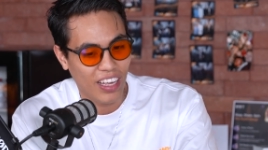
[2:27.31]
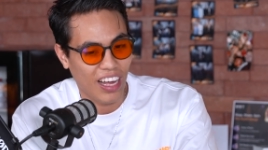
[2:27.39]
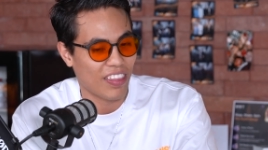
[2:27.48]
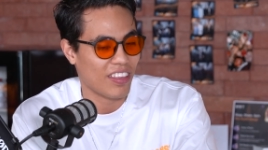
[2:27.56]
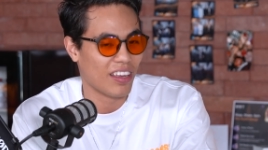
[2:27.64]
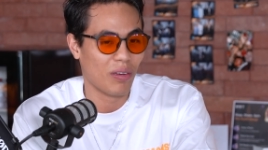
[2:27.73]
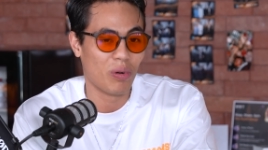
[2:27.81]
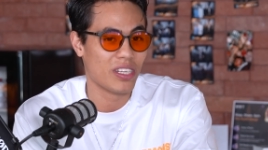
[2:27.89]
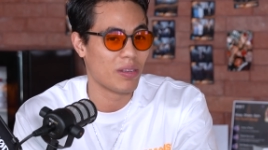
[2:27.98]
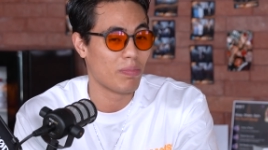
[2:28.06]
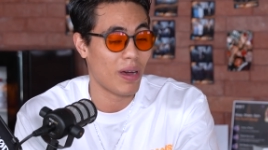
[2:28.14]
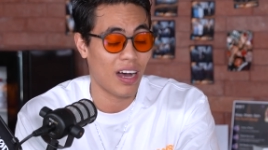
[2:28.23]
I think it
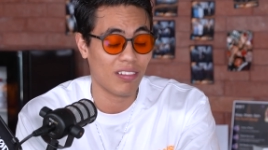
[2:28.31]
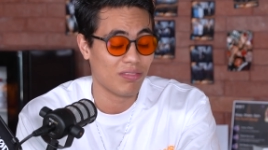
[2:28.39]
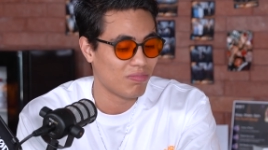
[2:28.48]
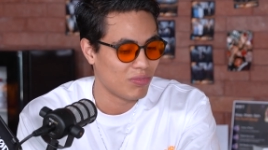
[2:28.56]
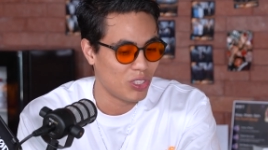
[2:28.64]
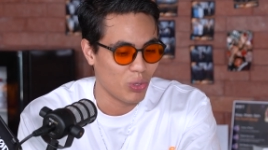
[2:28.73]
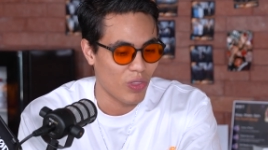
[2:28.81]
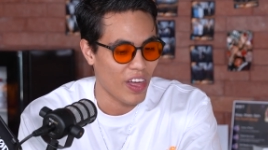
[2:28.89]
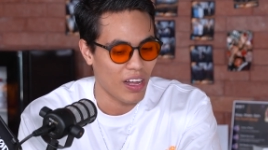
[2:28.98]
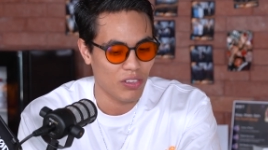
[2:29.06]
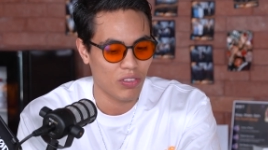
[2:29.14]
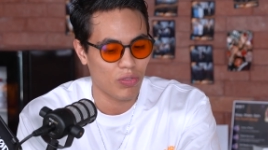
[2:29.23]
was about
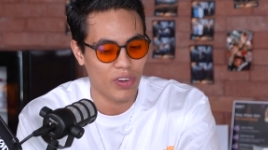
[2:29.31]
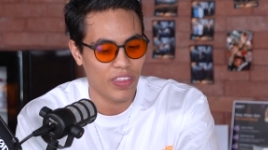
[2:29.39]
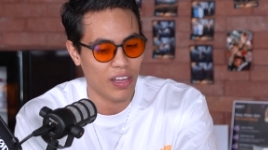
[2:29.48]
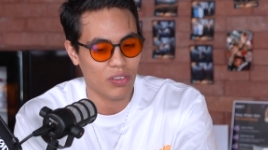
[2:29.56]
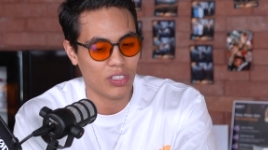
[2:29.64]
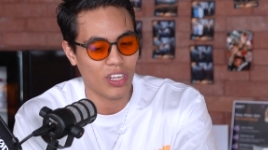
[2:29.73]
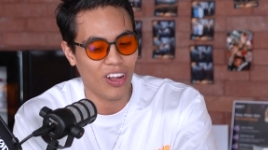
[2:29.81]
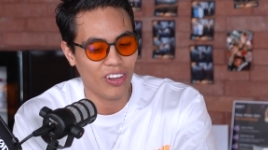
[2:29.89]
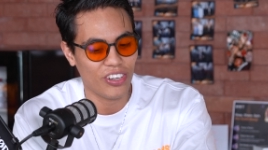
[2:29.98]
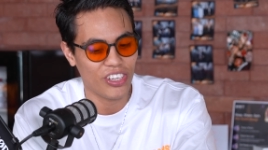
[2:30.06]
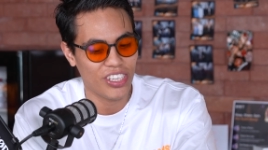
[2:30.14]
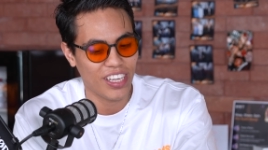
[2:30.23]
$2,000,
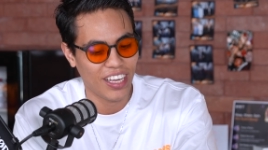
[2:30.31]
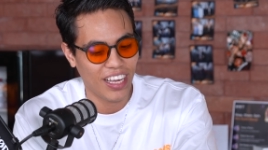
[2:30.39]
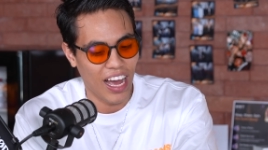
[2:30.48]
$3,000.